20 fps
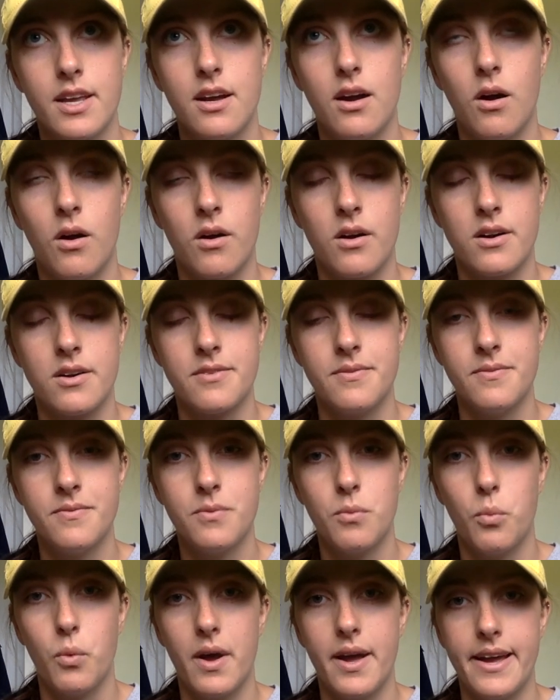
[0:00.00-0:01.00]
our
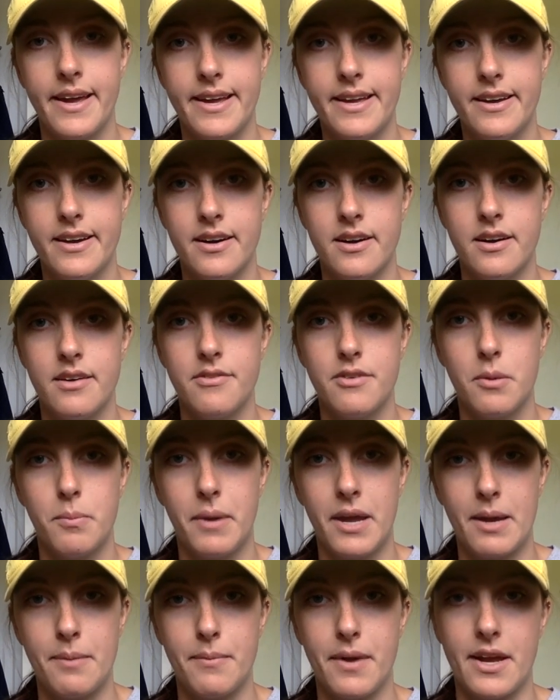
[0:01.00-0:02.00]
way of a
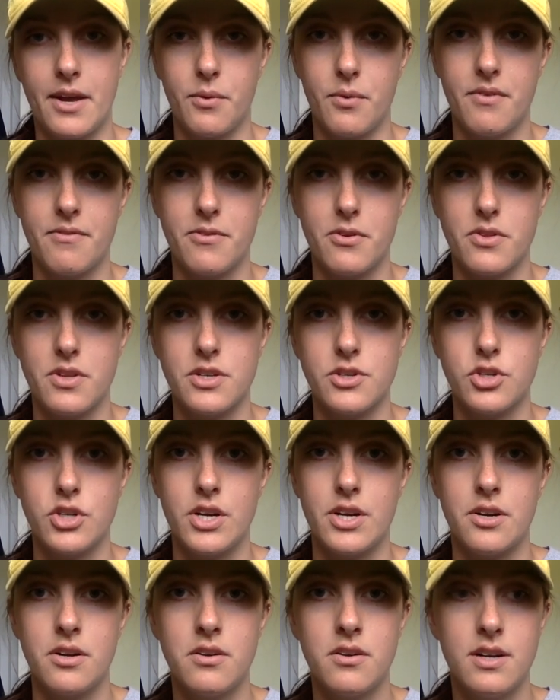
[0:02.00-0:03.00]
band banquet for this
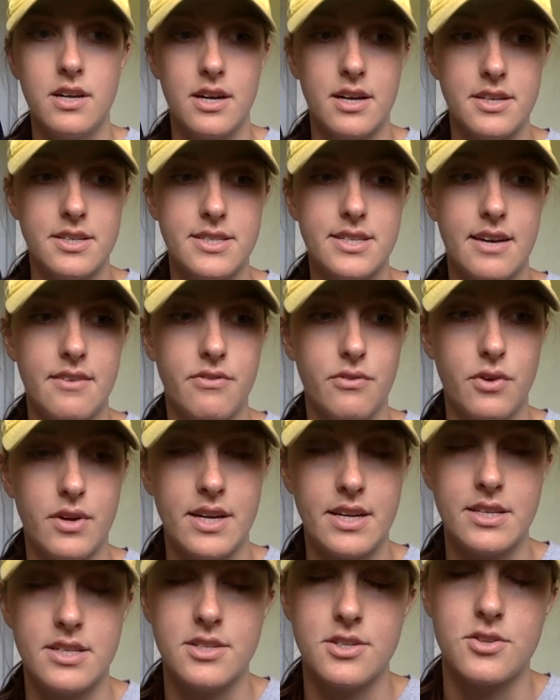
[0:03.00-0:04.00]
year.
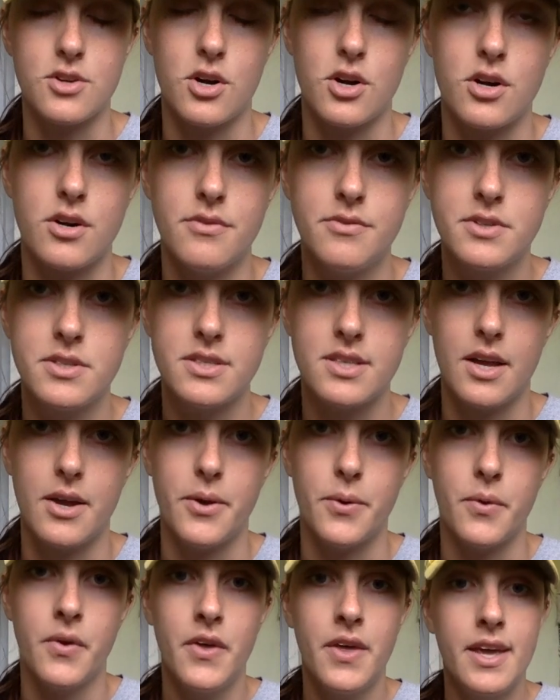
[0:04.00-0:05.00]
Definitely deserved.
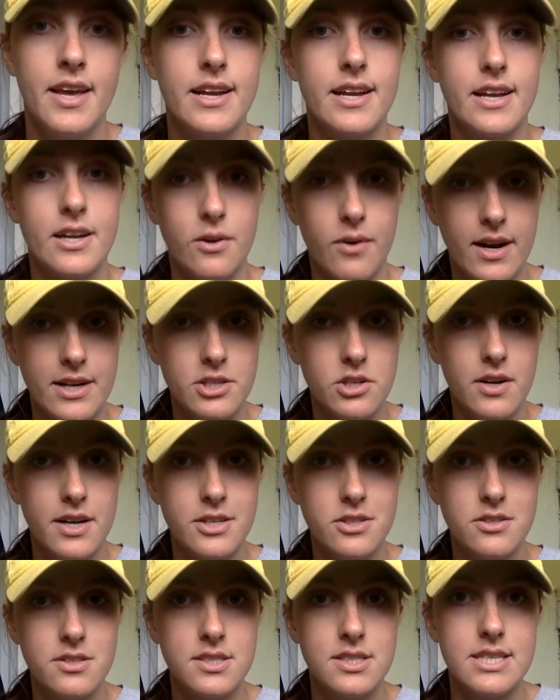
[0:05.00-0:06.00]
So
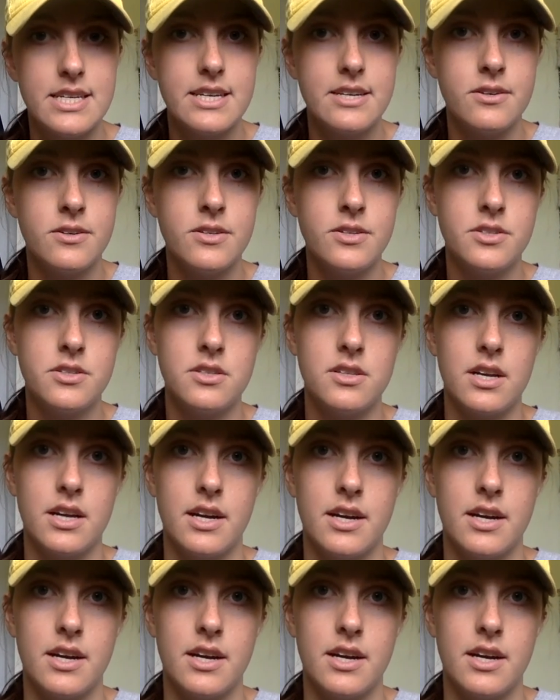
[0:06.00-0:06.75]
congratulations, seniors.